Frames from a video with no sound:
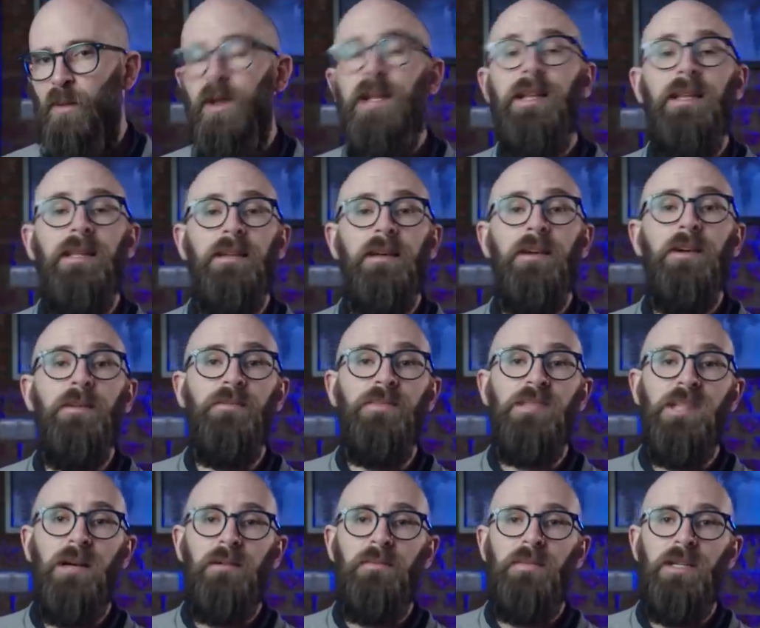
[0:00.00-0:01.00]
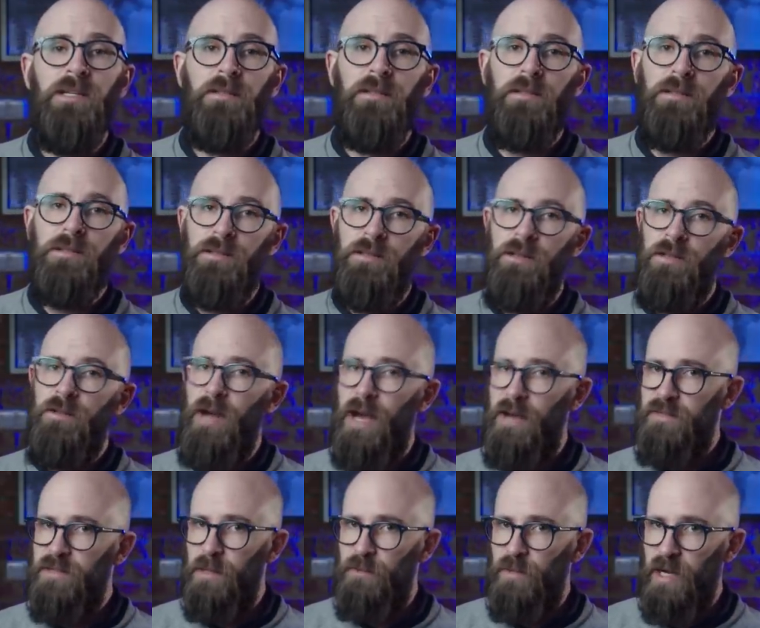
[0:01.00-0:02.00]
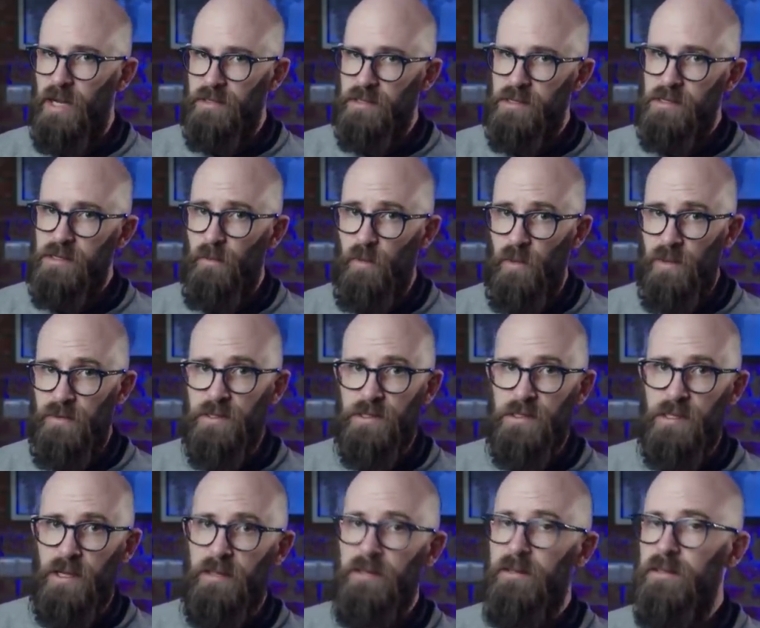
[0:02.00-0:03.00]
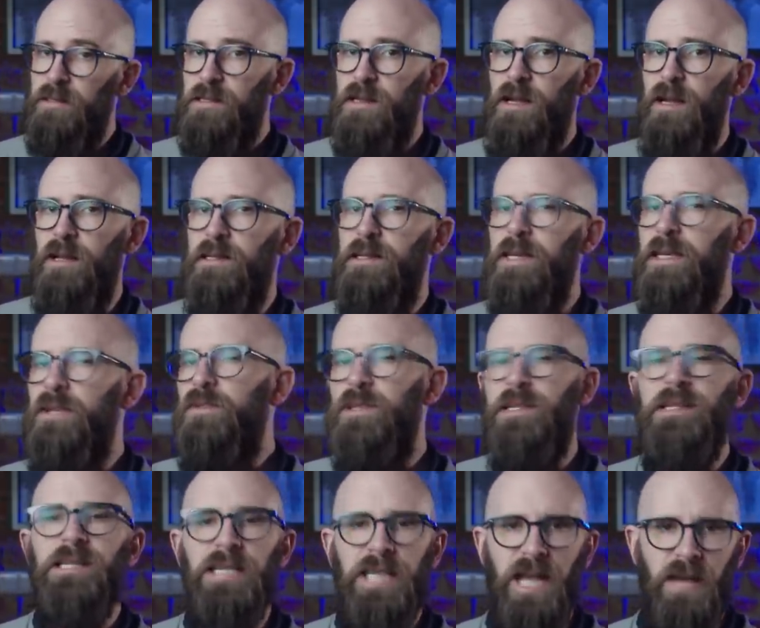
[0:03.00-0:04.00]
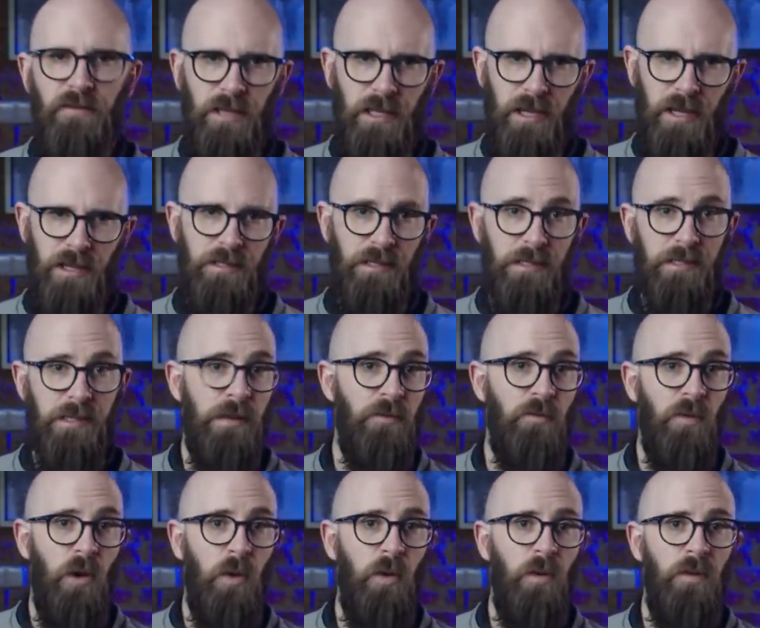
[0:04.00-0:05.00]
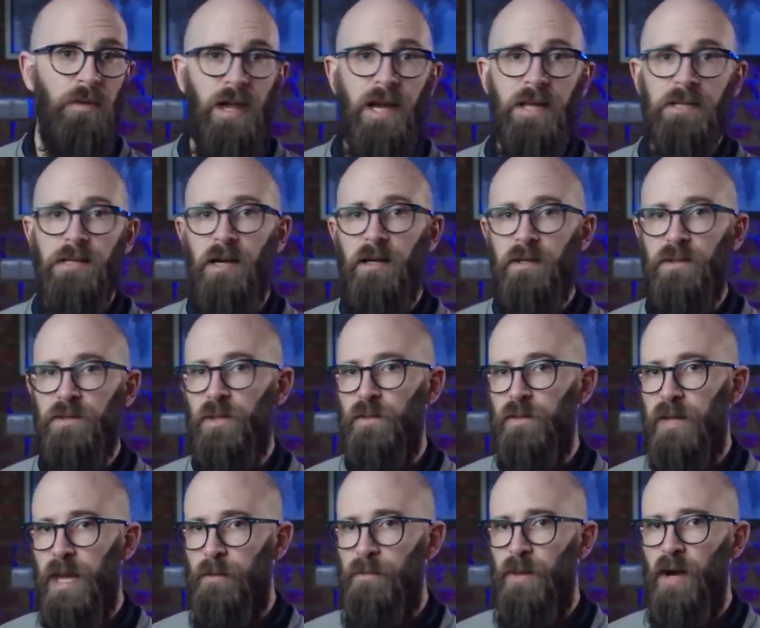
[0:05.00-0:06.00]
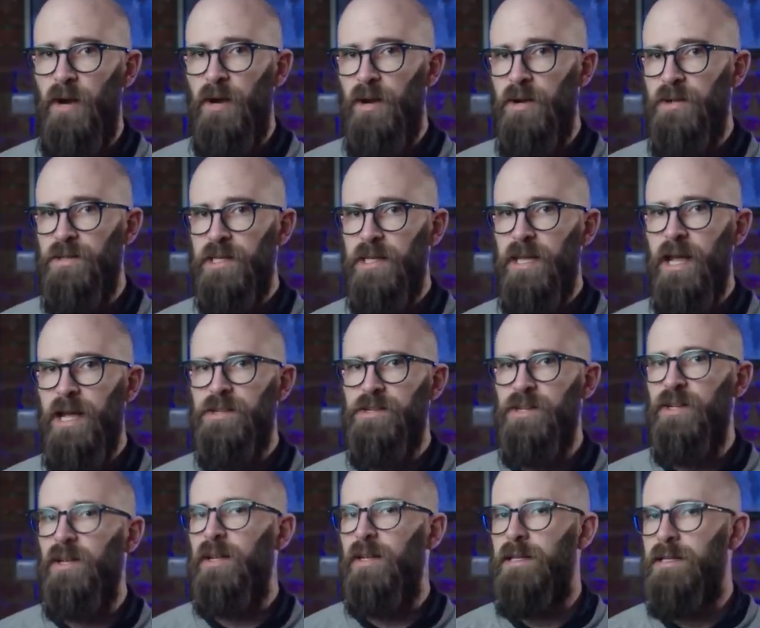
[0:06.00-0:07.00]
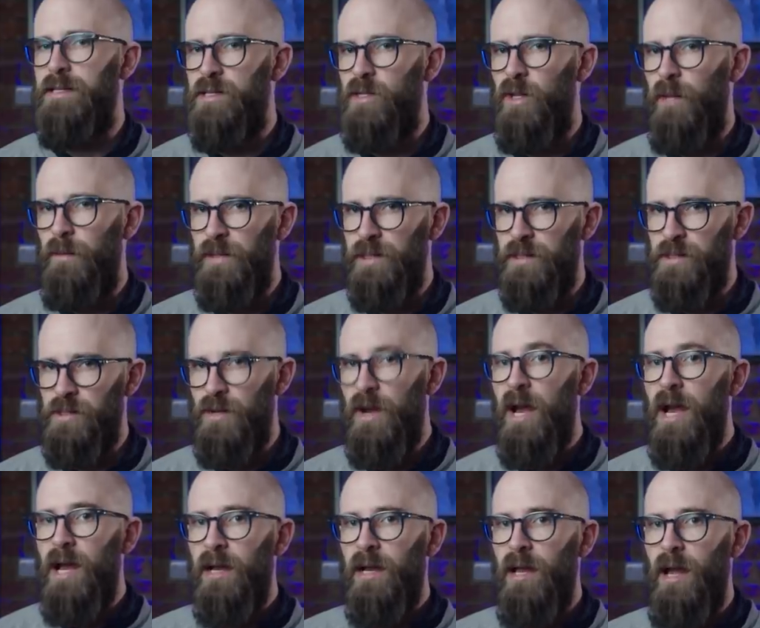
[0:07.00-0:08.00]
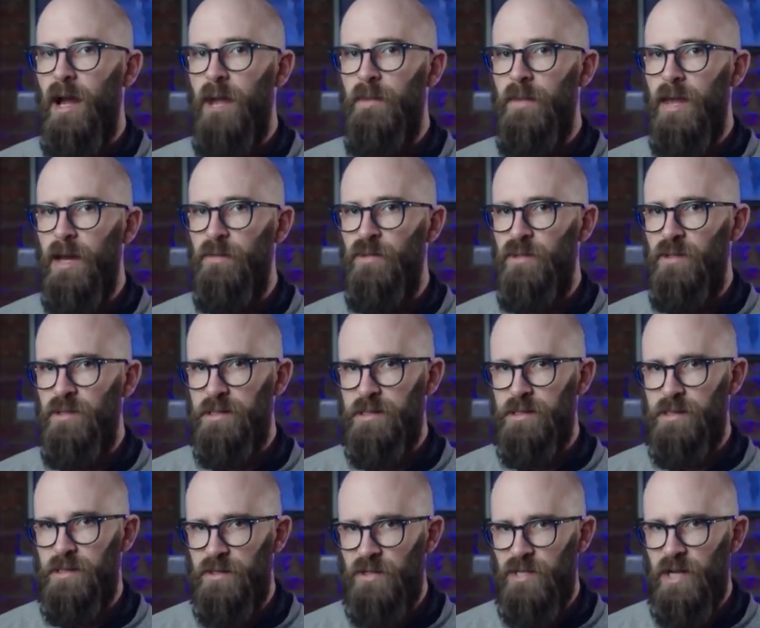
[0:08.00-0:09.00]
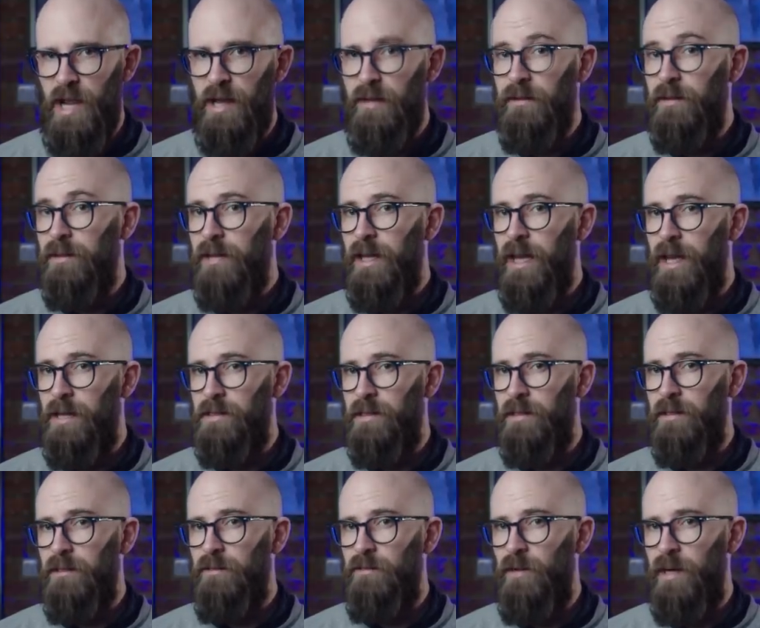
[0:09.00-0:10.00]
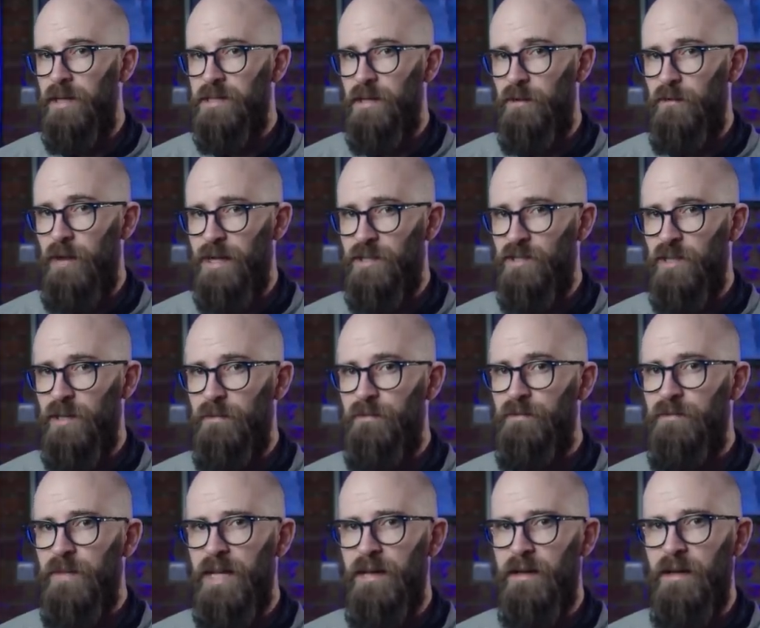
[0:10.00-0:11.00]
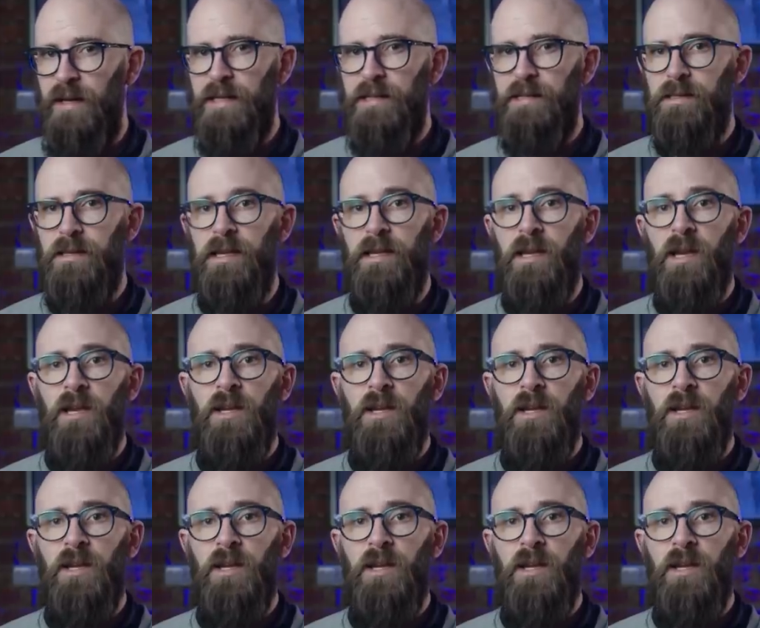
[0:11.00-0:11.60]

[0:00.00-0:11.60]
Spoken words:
Weirdly though, dung beetles do have some relationship with the sun and the stars. They use it to navigate as they roll their dung to their burrows, occasionally stopping to climb their balls to check that they're heading in the right direction. At night, they